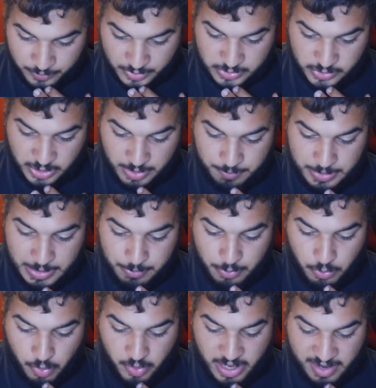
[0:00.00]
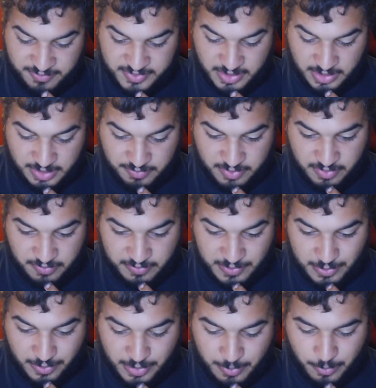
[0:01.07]
So that people won't have to live in
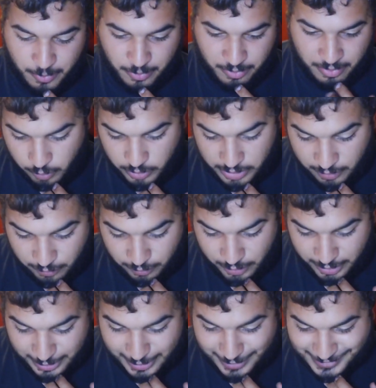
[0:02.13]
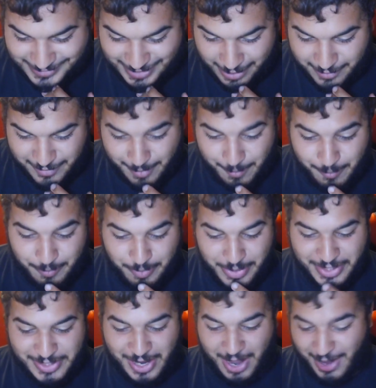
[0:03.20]
fear anymore. What the fuck? He's like some
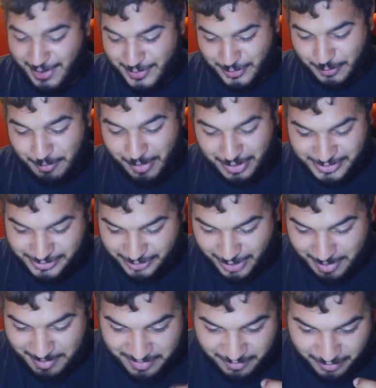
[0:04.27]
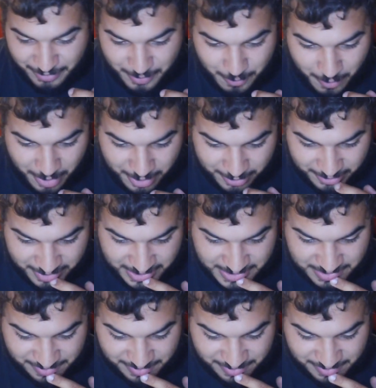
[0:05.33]
big kaiju monster coming from the water that he's